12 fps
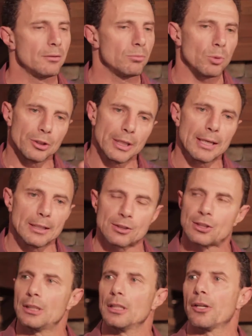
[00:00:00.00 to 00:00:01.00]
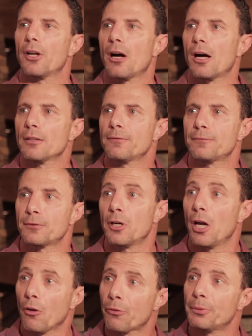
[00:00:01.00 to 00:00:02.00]
You seal it off for
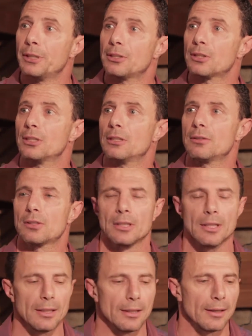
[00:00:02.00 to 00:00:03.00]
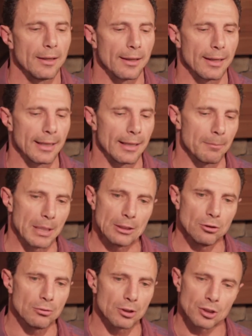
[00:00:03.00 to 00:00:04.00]
health reasons,
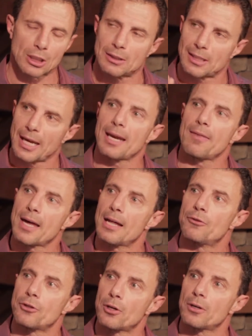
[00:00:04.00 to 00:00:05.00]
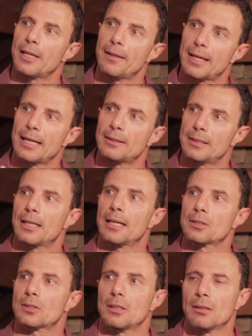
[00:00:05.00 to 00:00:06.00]
and you just contain that dirt and that
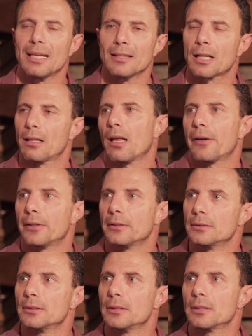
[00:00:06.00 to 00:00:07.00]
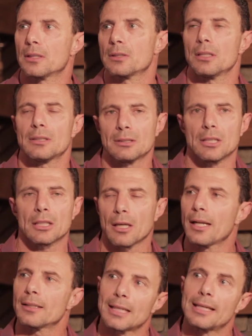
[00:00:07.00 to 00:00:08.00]
dust and the clutter. Because it
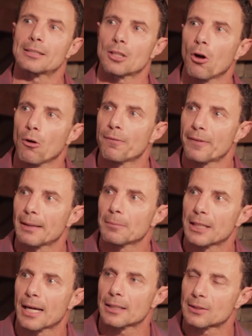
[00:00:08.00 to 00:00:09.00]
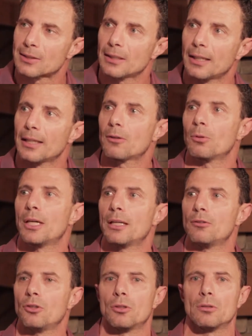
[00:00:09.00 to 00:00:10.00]
kind of takes the whole family out of sync
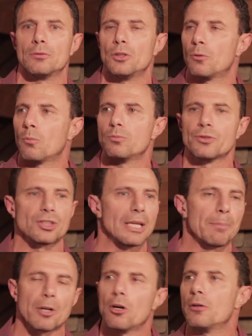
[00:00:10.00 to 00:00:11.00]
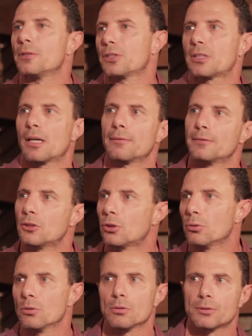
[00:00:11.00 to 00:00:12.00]
when you're stepping over stuff and
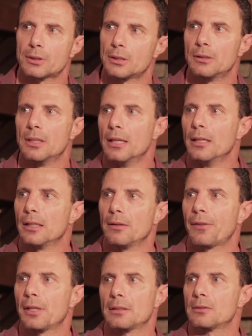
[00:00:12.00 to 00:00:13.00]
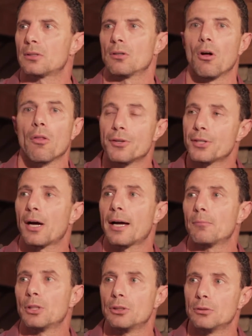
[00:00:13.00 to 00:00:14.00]
tools and things all the
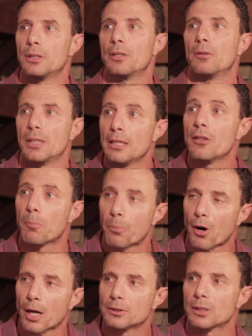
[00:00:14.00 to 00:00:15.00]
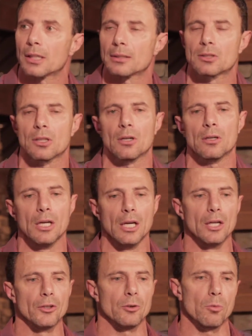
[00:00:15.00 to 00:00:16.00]
time when you're in the project. So
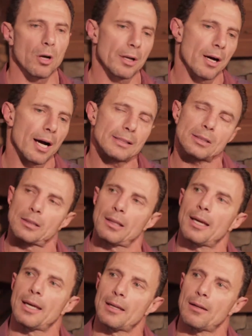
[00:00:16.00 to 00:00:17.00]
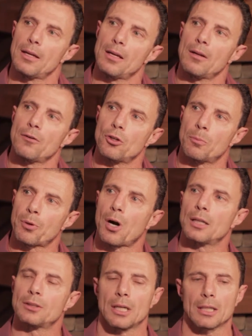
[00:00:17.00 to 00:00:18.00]
you want to isolate your
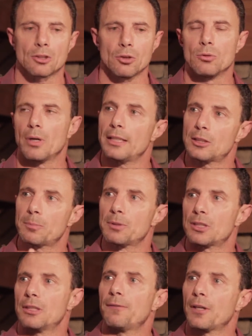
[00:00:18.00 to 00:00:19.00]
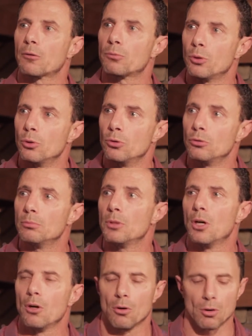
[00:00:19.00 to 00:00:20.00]
project to a specific room,
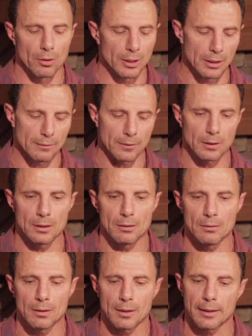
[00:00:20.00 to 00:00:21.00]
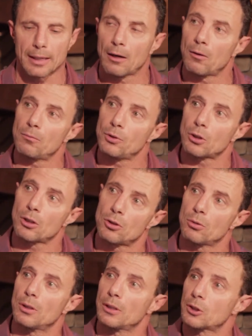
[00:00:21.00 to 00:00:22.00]
or even you can
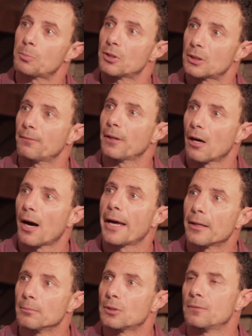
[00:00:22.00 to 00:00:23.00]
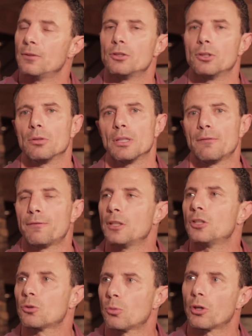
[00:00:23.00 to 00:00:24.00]
do it specific items. If you're doing
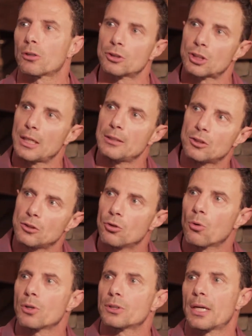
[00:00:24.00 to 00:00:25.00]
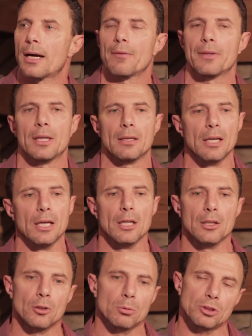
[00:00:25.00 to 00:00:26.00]
finish work or changing doors out, then
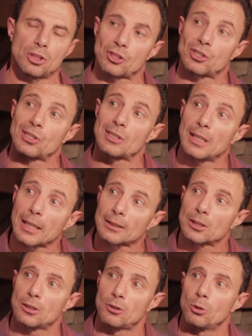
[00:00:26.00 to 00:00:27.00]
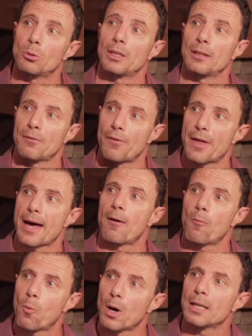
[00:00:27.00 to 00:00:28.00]
you would just stick to doing
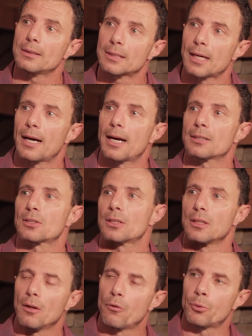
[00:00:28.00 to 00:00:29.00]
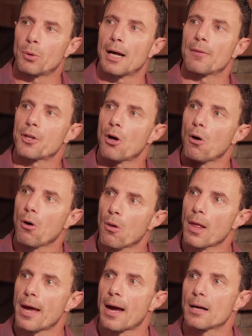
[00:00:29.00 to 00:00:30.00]
that one task throughout the
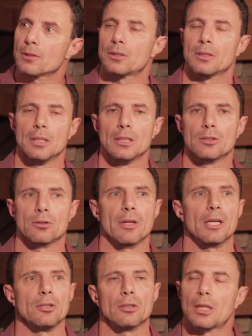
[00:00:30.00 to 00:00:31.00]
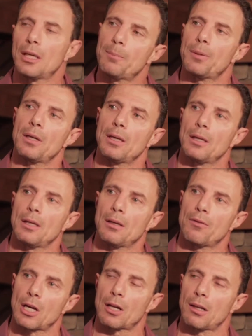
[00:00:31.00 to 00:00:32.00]
whole house, so that you're
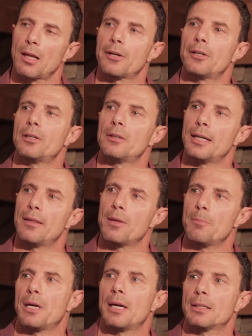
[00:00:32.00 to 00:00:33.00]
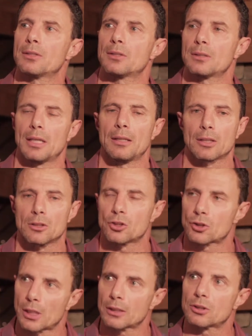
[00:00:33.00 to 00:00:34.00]
keeping the clutter and the mess and
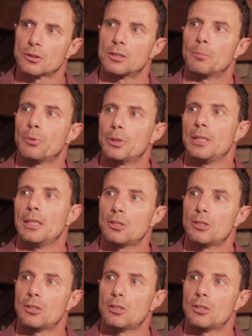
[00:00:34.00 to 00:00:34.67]
construction debris